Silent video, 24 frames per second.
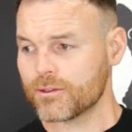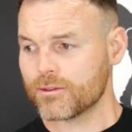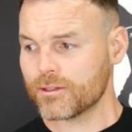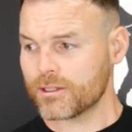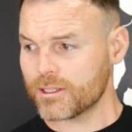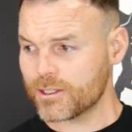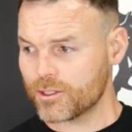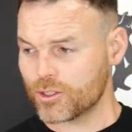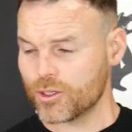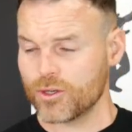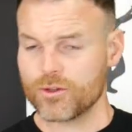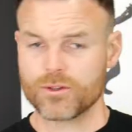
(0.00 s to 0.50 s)
the
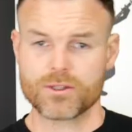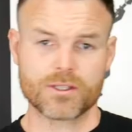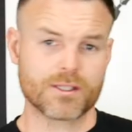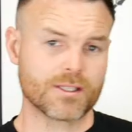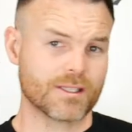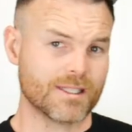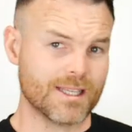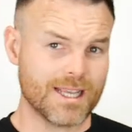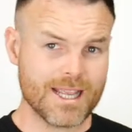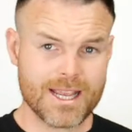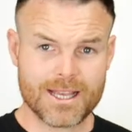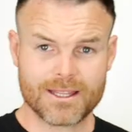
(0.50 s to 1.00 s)
students
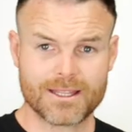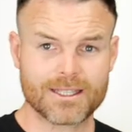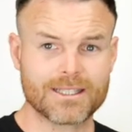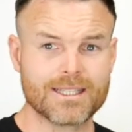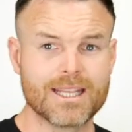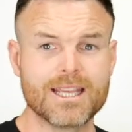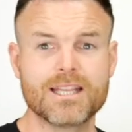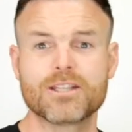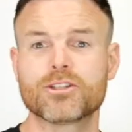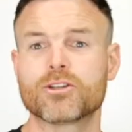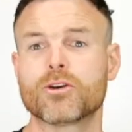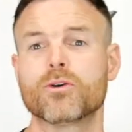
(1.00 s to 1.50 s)
seeing the
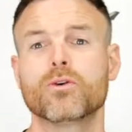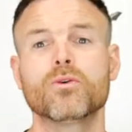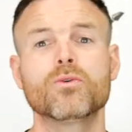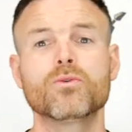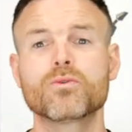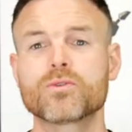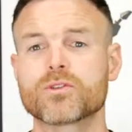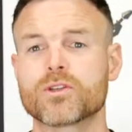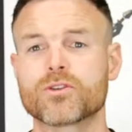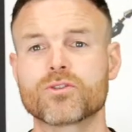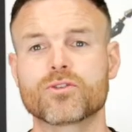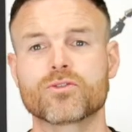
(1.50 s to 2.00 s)
teacher
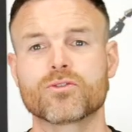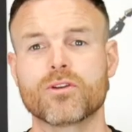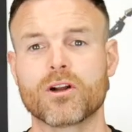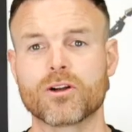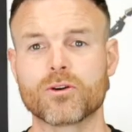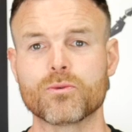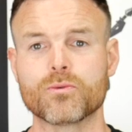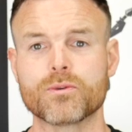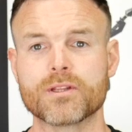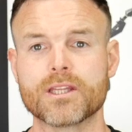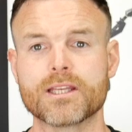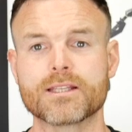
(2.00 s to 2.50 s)
also
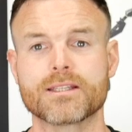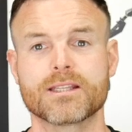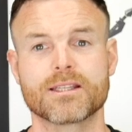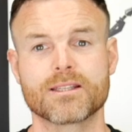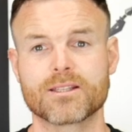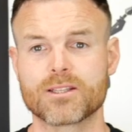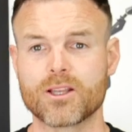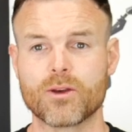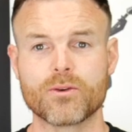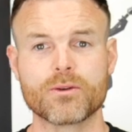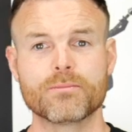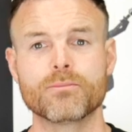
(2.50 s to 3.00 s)
struggle with this is
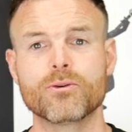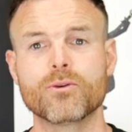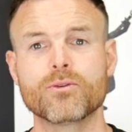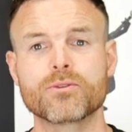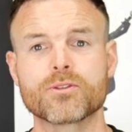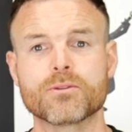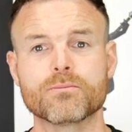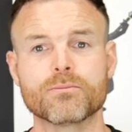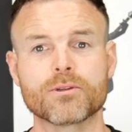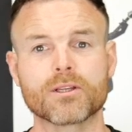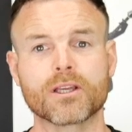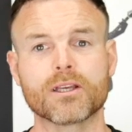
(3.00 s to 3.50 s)
so
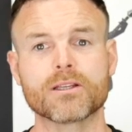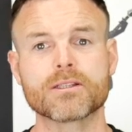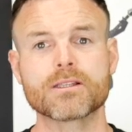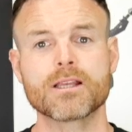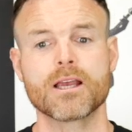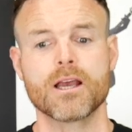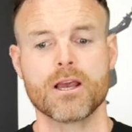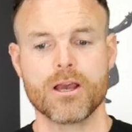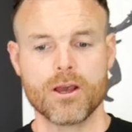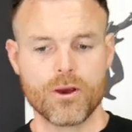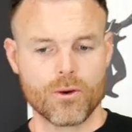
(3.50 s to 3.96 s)
important, because